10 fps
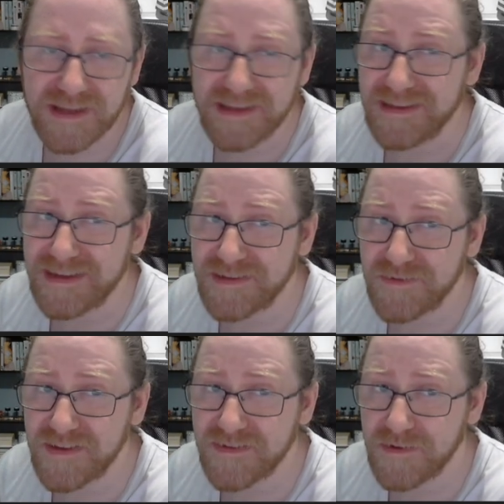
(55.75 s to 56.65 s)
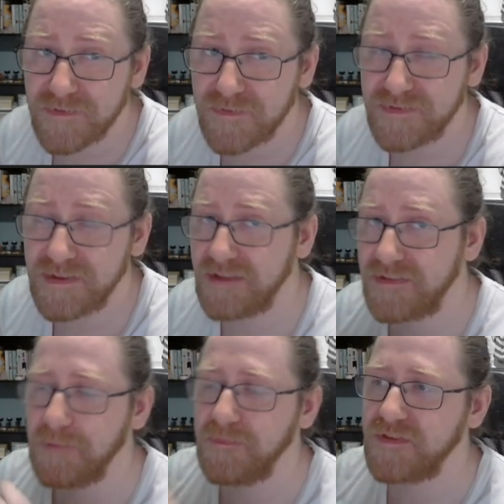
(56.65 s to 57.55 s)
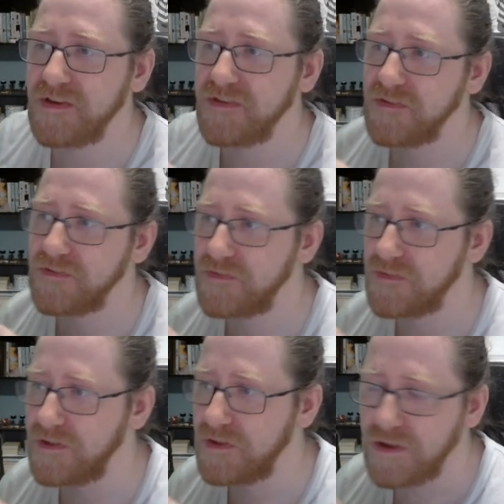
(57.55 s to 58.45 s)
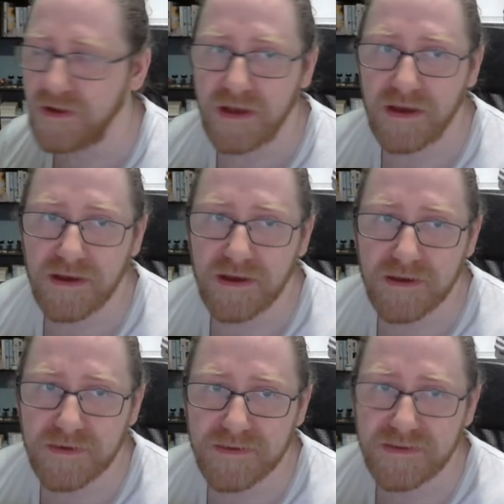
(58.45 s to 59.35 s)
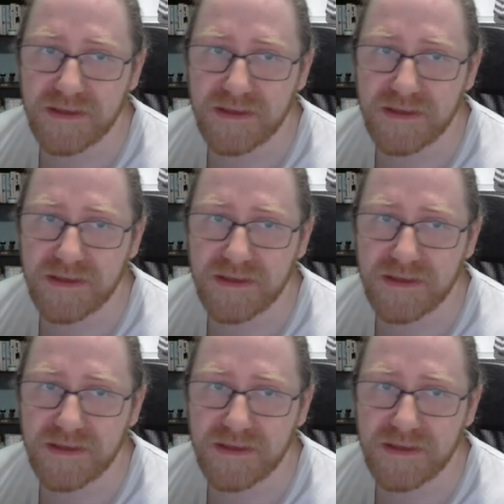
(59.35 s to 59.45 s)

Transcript: electric stuff that emphasizes that